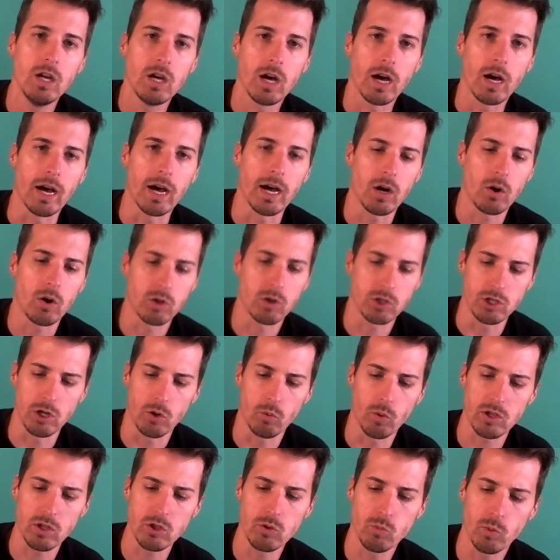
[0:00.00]
or
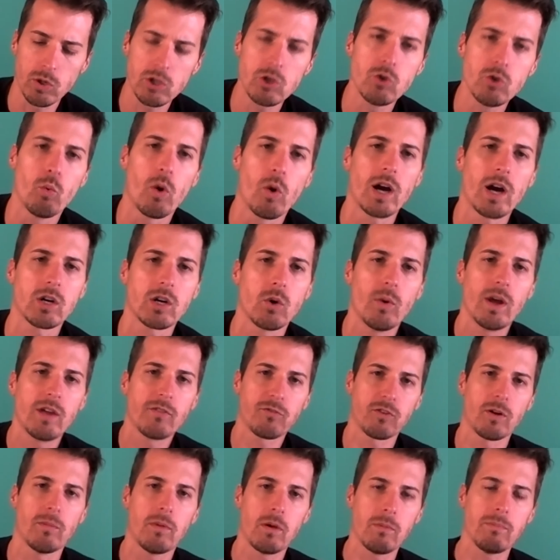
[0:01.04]
what you walk away
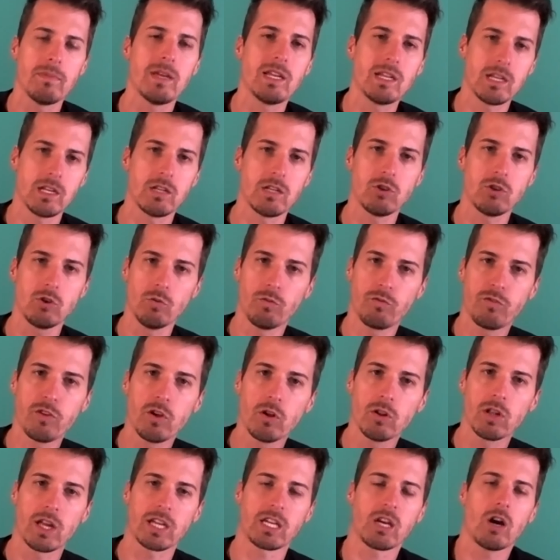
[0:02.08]
from it, meaning you feel
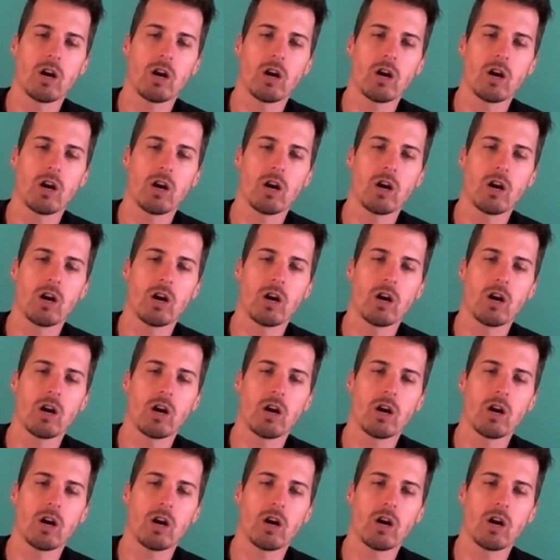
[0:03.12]
like,